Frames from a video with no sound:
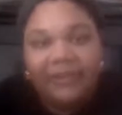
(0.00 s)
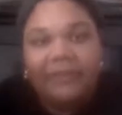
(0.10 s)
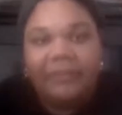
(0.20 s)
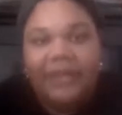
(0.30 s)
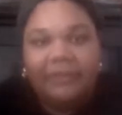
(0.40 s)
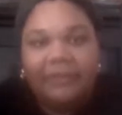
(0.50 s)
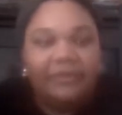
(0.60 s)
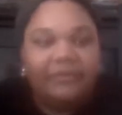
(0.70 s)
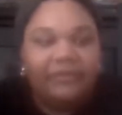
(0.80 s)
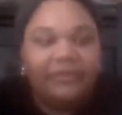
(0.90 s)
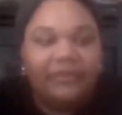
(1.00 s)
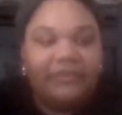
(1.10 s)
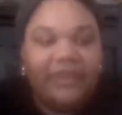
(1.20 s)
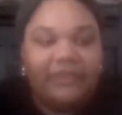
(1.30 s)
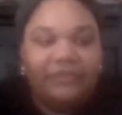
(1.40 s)
are black bookstores
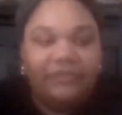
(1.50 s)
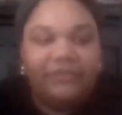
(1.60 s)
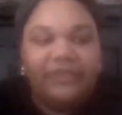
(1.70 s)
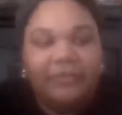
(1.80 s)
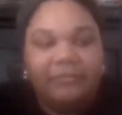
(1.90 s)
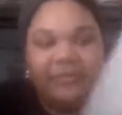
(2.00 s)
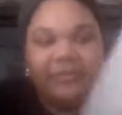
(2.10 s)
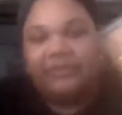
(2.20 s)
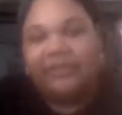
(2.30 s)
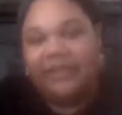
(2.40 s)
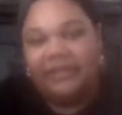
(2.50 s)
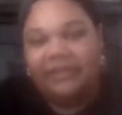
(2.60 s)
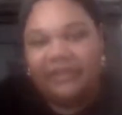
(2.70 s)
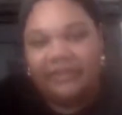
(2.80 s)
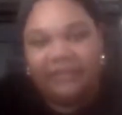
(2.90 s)
that do sell books like
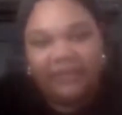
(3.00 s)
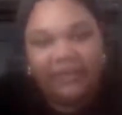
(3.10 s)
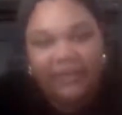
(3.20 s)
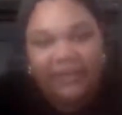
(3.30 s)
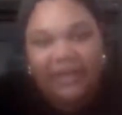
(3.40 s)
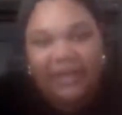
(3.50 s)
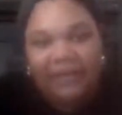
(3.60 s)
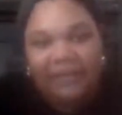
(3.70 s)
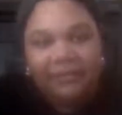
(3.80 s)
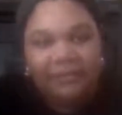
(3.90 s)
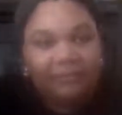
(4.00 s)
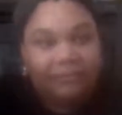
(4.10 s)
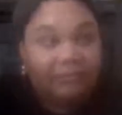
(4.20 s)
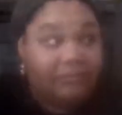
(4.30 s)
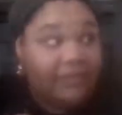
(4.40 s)
this, I will,
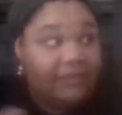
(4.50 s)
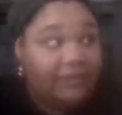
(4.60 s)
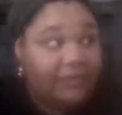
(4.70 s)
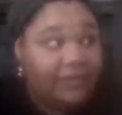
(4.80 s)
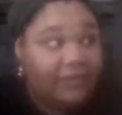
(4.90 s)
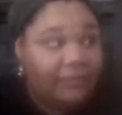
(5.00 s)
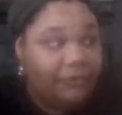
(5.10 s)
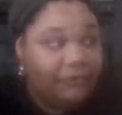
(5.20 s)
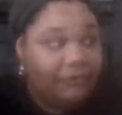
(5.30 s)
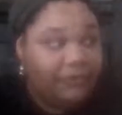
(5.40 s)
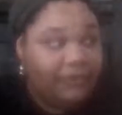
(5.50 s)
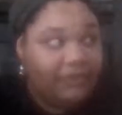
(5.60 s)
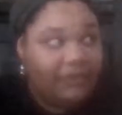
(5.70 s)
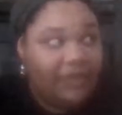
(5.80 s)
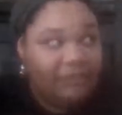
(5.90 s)
either the Emotional
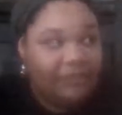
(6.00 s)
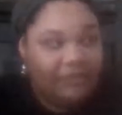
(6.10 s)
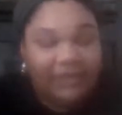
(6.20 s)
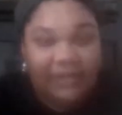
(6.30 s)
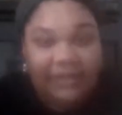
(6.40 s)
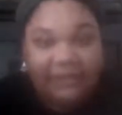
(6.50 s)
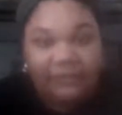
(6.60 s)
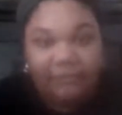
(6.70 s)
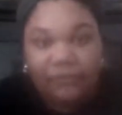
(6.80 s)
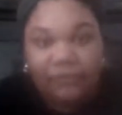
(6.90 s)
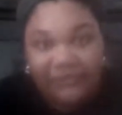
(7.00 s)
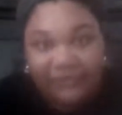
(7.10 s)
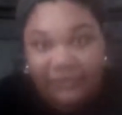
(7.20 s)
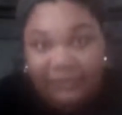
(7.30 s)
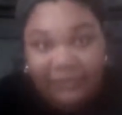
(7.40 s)
First Aid book or the I Will
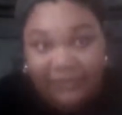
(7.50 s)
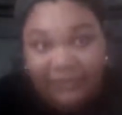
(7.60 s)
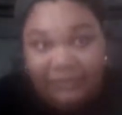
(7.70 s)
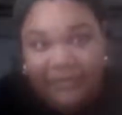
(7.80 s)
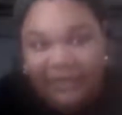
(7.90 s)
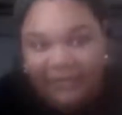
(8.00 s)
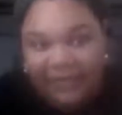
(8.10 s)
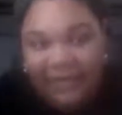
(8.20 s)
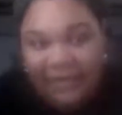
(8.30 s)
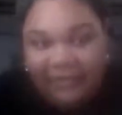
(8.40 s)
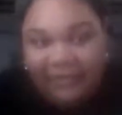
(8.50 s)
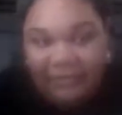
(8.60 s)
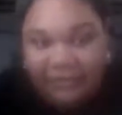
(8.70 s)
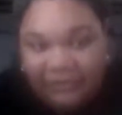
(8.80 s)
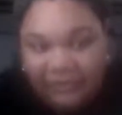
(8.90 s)
Teach You to Be Rich book, I will gladly
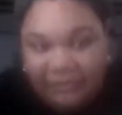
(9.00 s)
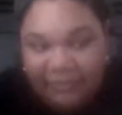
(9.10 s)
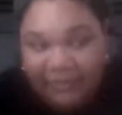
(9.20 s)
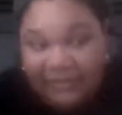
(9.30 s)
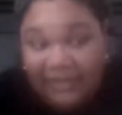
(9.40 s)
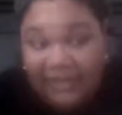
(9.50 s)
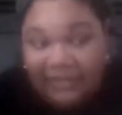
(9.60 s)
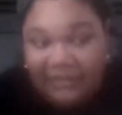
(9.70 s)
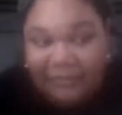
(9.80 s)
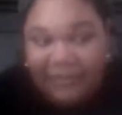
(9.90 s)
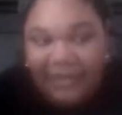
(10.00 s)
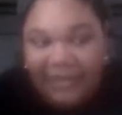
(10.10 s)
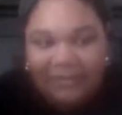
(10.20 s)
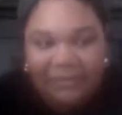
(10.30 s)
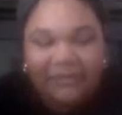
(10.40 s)
purchase from them instead and sell my
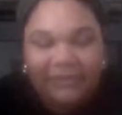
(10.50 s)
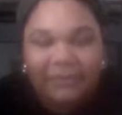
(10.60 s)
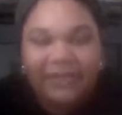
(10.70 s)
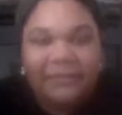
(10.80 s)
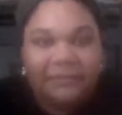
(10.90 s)
copies. But